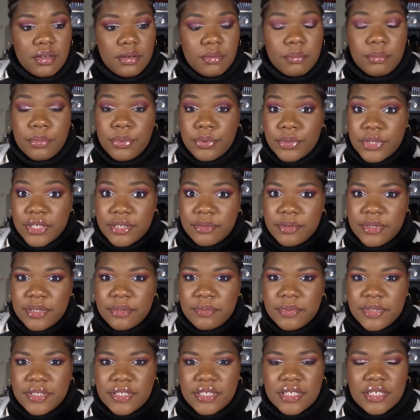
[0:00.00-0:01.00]
bullet
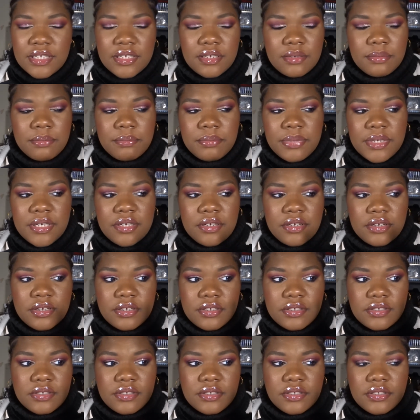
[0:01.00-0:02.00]
lipstick
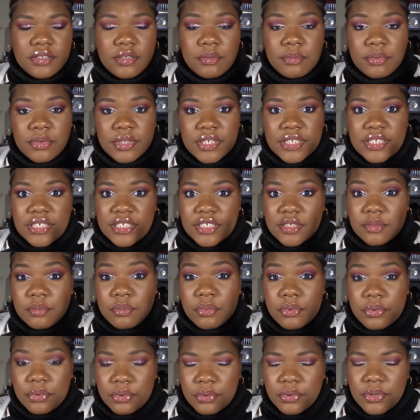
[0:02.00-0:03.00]
because the bullet is
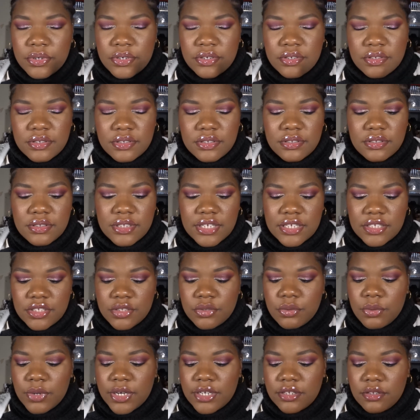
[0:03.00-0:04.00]
broken. That's
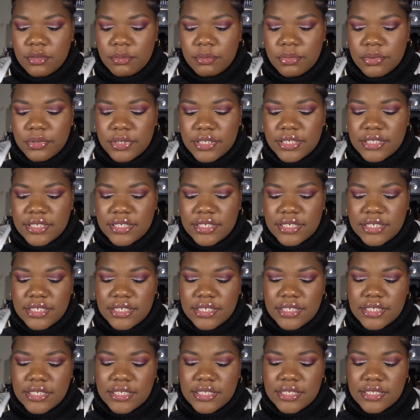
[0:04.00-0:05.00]
why the bullet
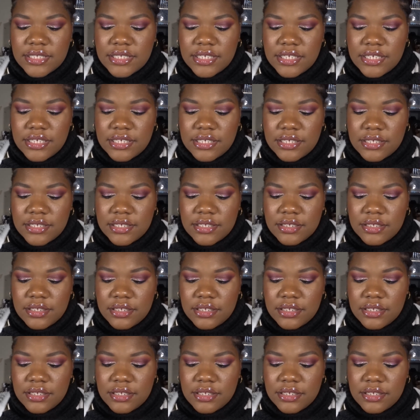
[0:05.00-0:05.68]
is in